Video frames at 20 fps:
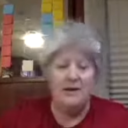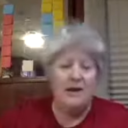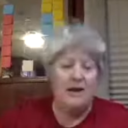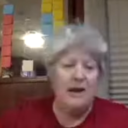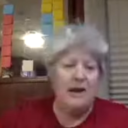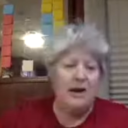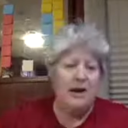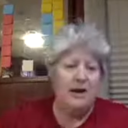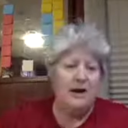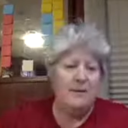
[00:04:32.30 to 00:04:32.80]

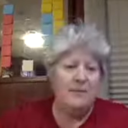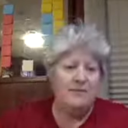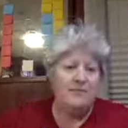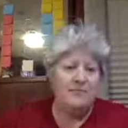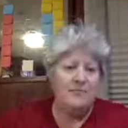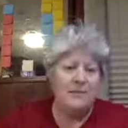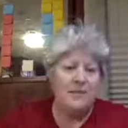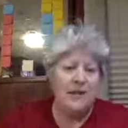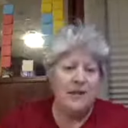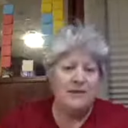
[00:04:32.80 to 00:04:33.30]

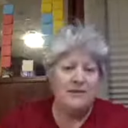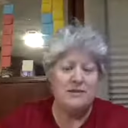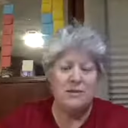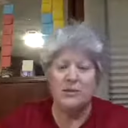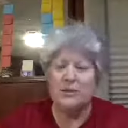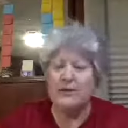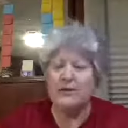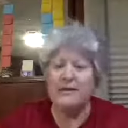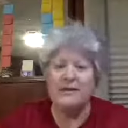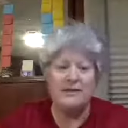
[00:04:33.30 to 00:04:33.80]
And
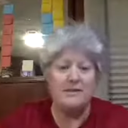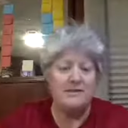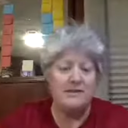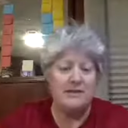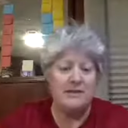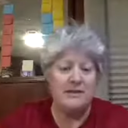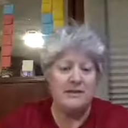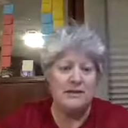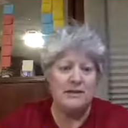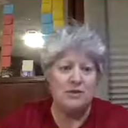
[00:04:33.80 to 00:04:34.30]
so we ended up
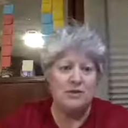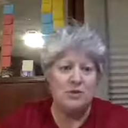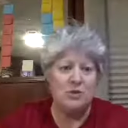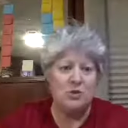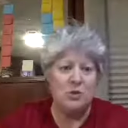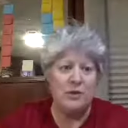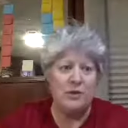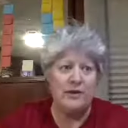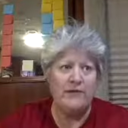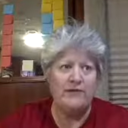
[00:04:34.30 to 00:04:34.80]
sitting there
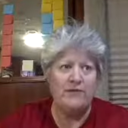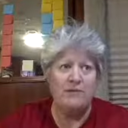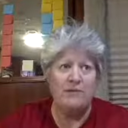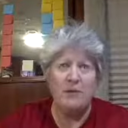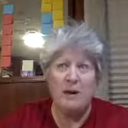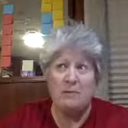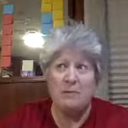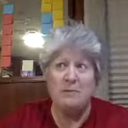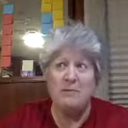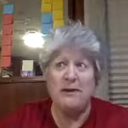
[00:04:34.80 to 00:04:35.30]
talking for
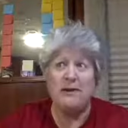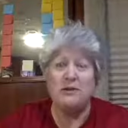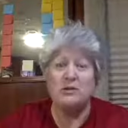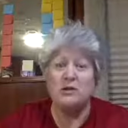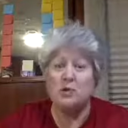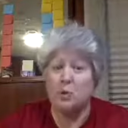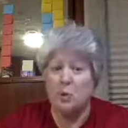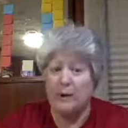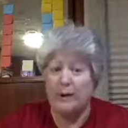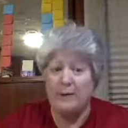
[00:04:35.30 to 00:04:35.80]
probably about
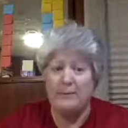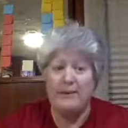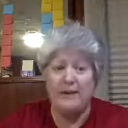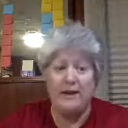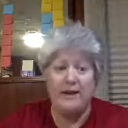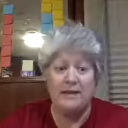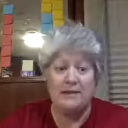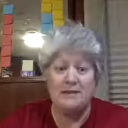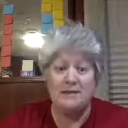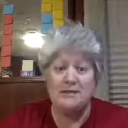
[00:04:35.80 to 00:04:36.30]
20
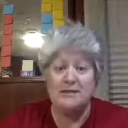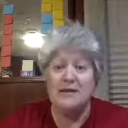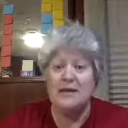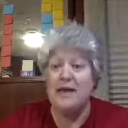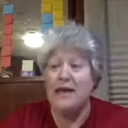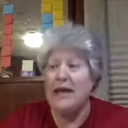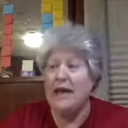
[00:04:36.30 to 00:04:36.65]
minutes.